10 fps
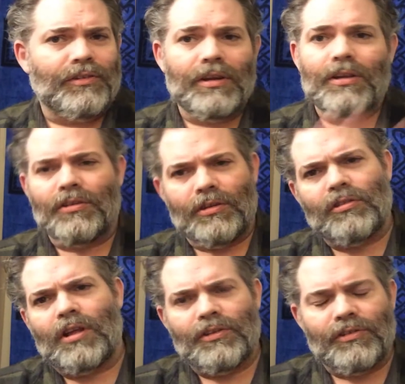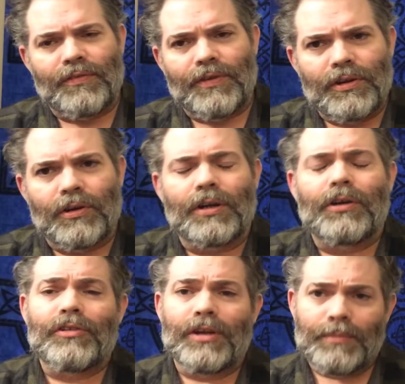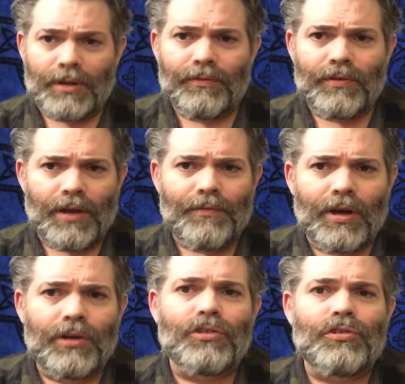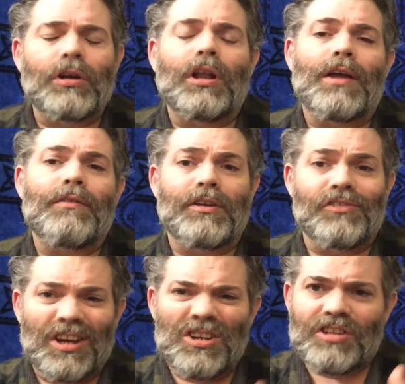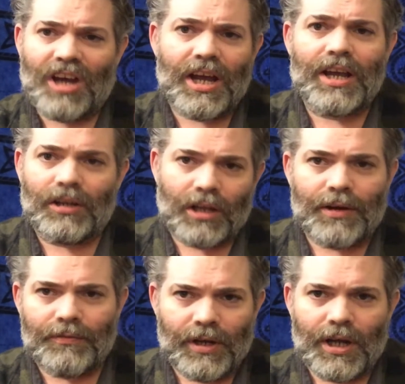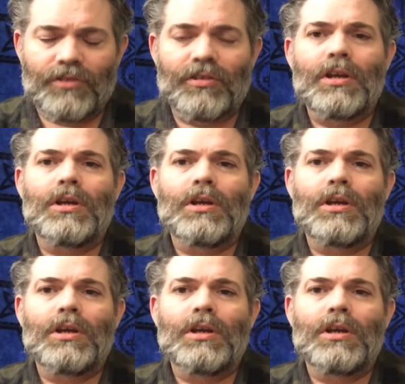And there's a lot of stuff I don't understand, but I've understood a lot of things, untied a lot of knots,